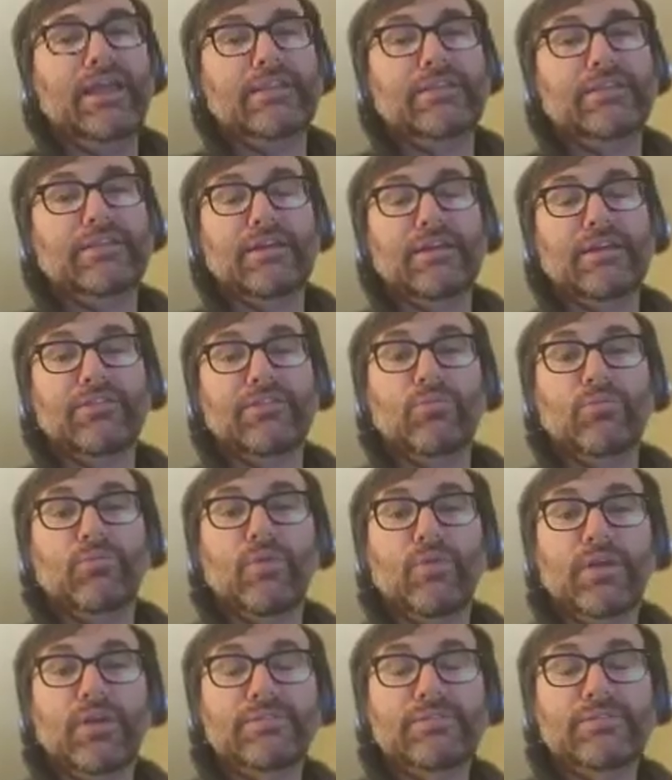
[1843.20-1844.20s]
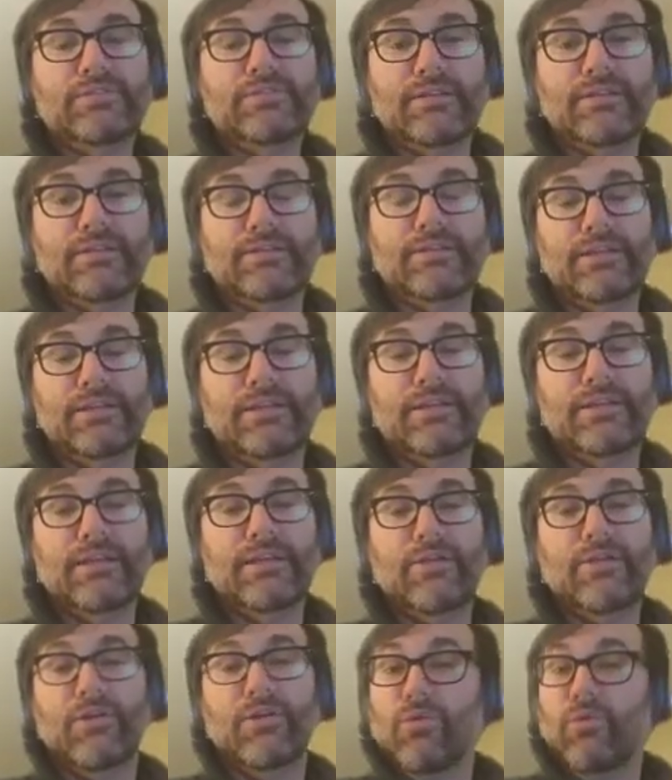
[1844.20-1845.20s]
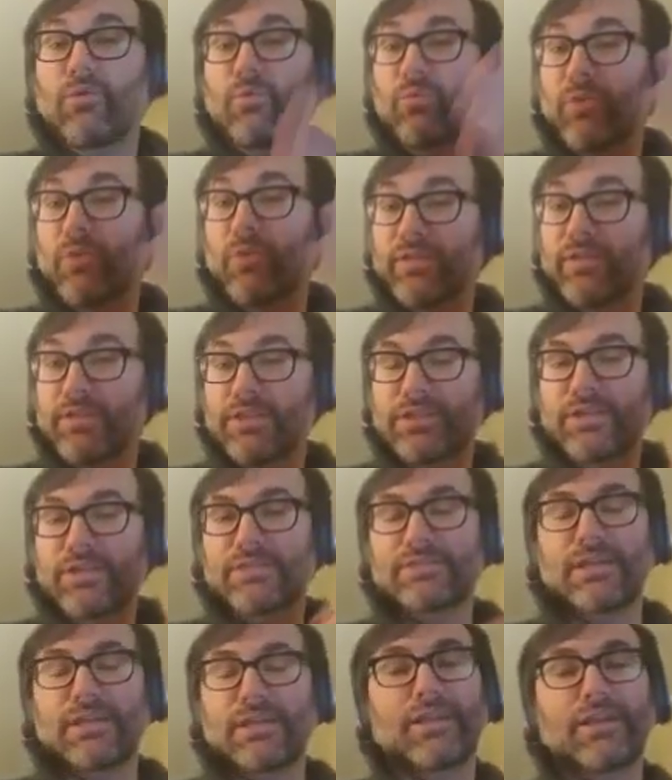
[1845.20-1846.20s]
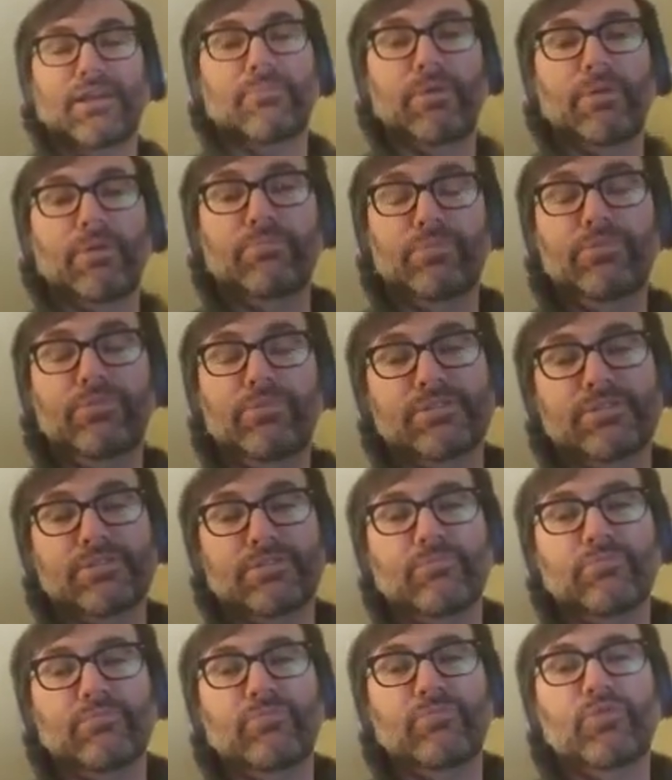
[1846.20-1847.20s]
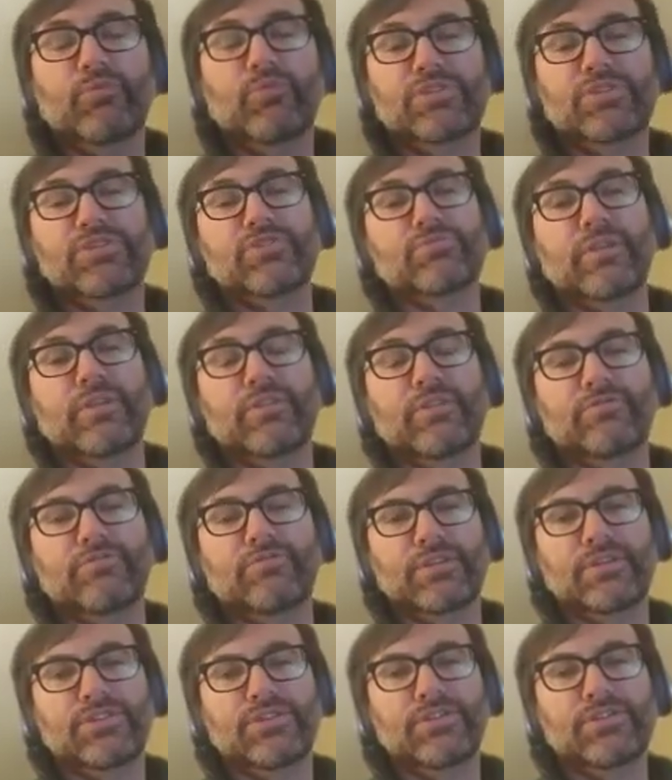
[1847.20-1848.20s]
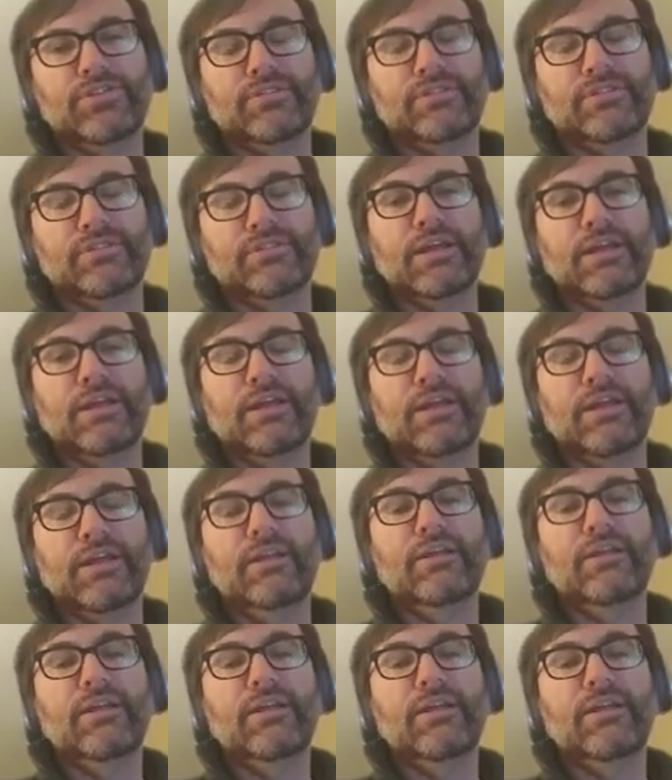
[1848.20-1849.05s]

the ones that one of the things I like about Buddhism, which is one of the traditions that I